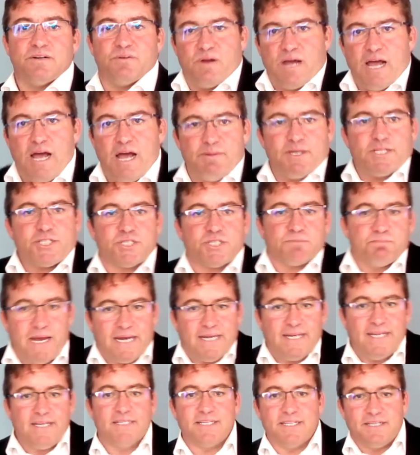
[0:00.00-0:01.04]
How much
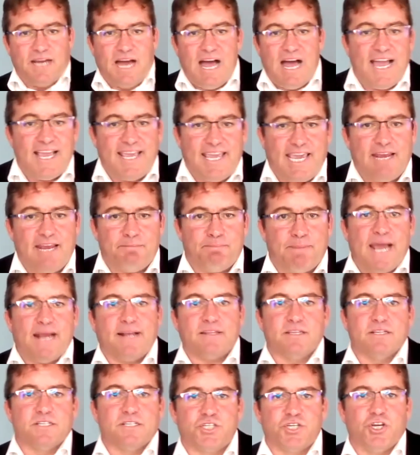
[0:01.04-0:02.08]
money did I get back
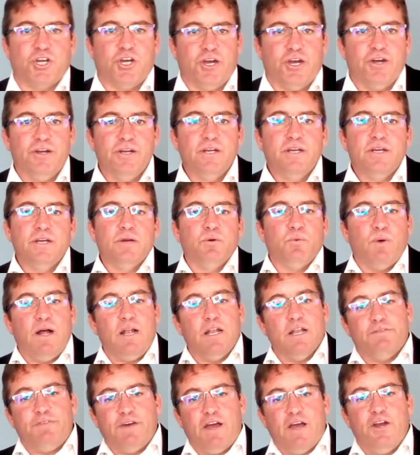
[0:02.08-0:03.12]
this year?
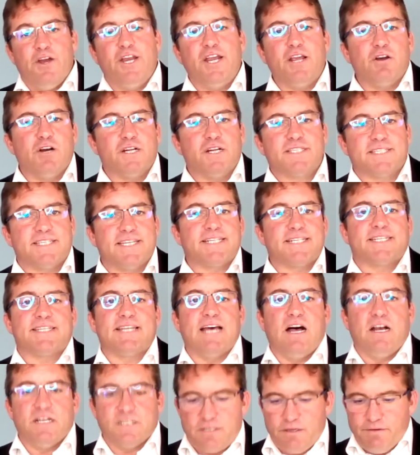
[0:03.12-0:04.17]
Well, if I only got
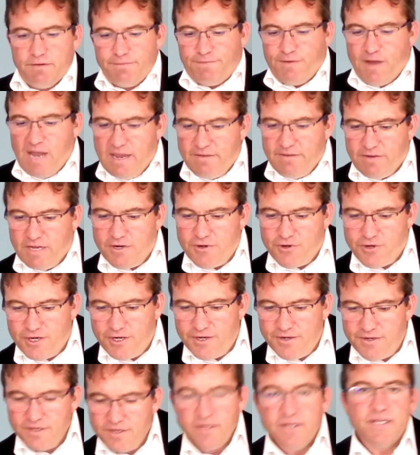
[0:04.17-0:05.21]

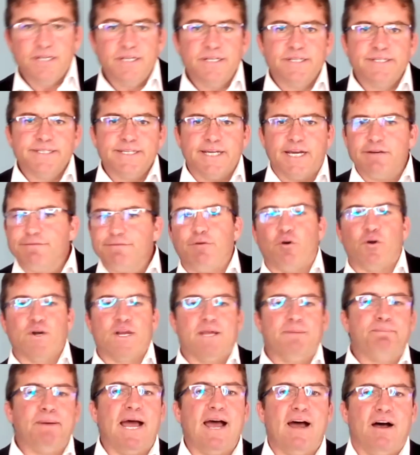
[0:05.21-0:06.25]
£6,540,
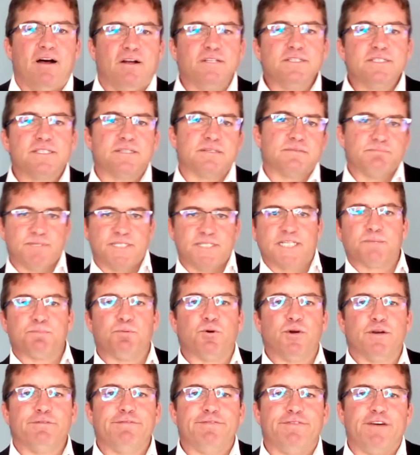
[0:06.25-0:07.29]

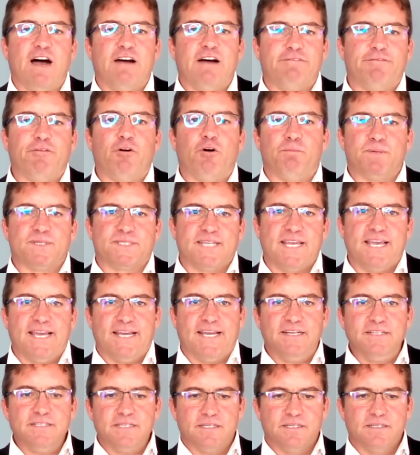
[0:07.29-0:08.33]

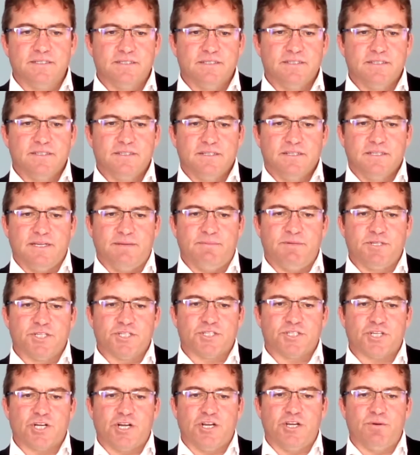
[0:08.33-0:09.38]
6.54%, let me
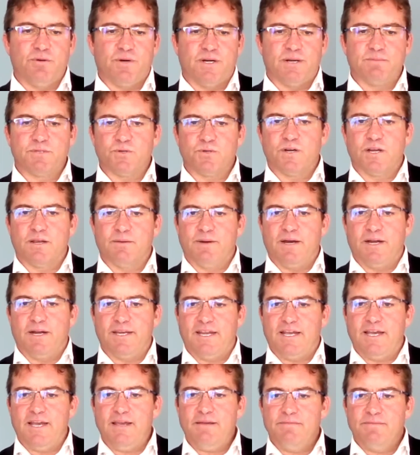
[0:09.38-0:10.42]
just show you what I'm talking about
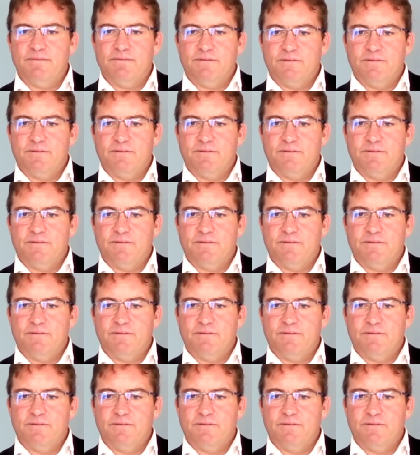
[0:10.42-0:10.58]
here.